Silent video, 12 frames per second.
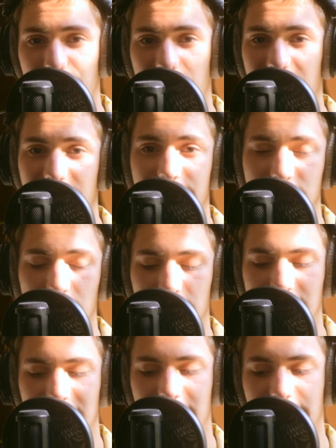I even looked at the
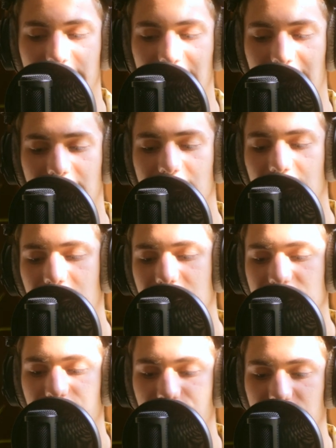van. So for
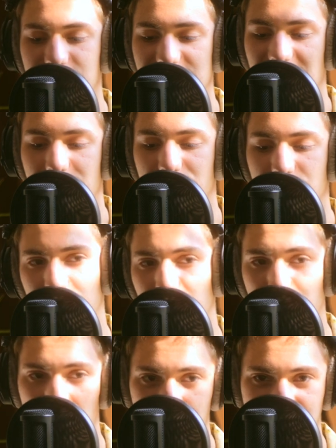example, what
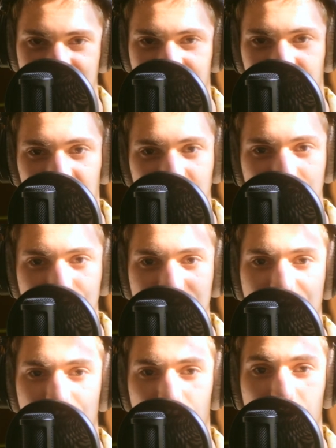was the van used
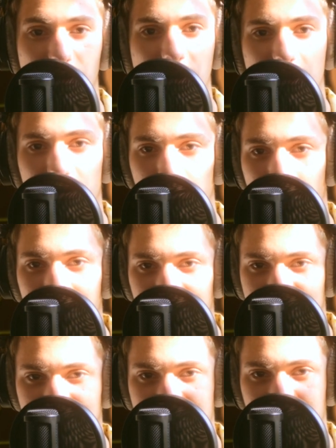for? Why is he
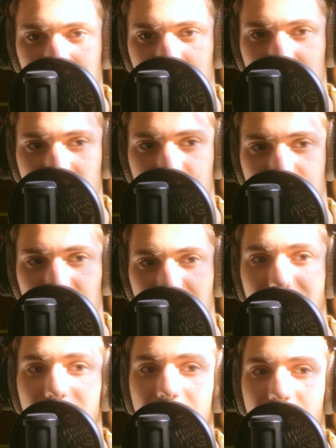selling the van?
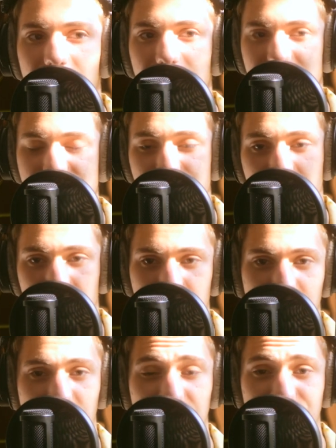Is there anything I have
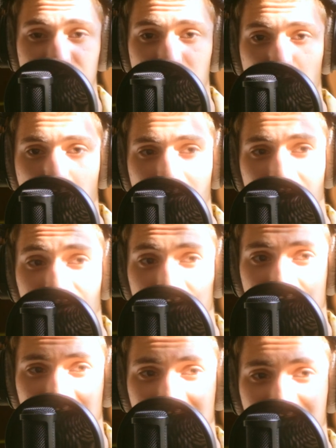to know about the van
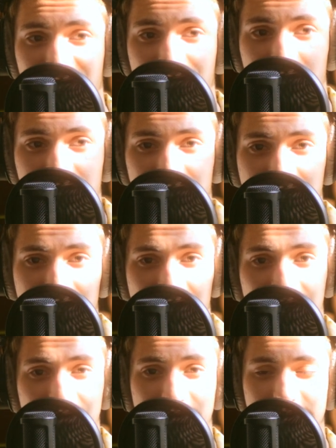before looking at
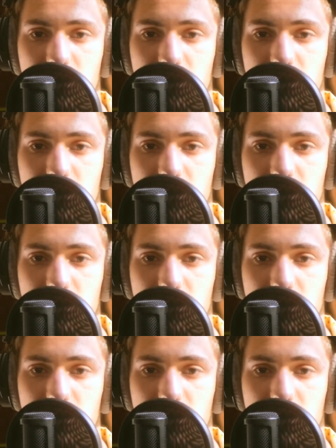it?